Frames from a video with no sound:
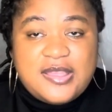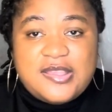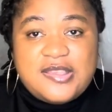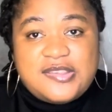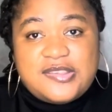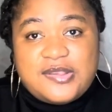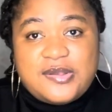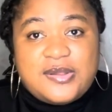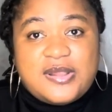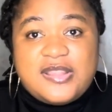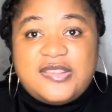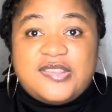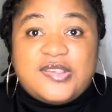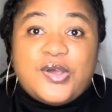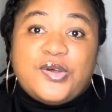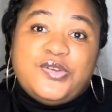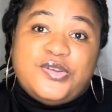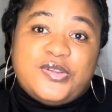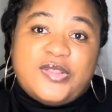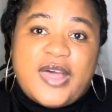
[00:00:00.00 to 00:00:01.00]
So let's go
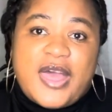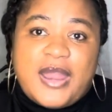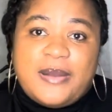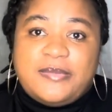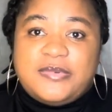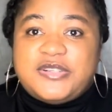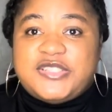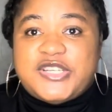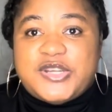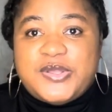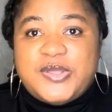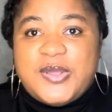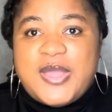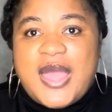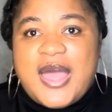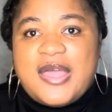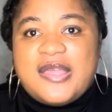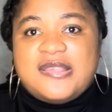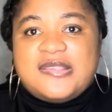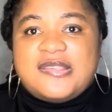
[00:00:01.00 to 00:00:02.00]
do that. I'm gonna show you
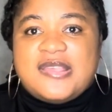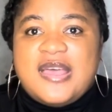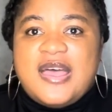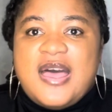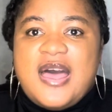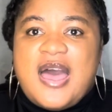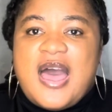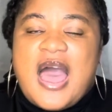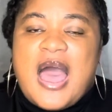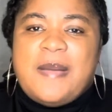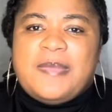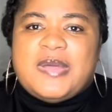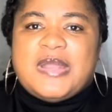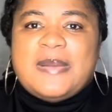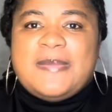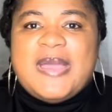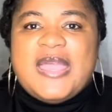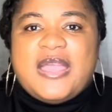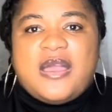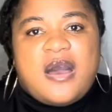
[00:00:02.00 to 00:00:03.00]
guys. I'm gonna
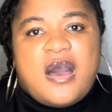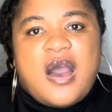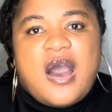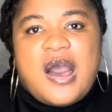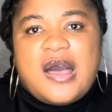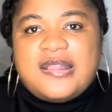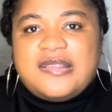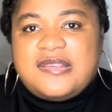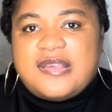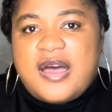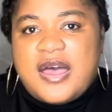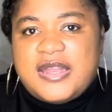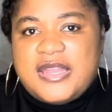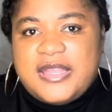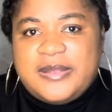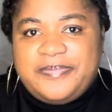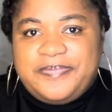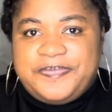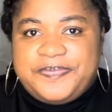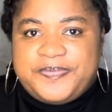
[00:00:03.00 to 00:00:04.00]
make a hot toddy.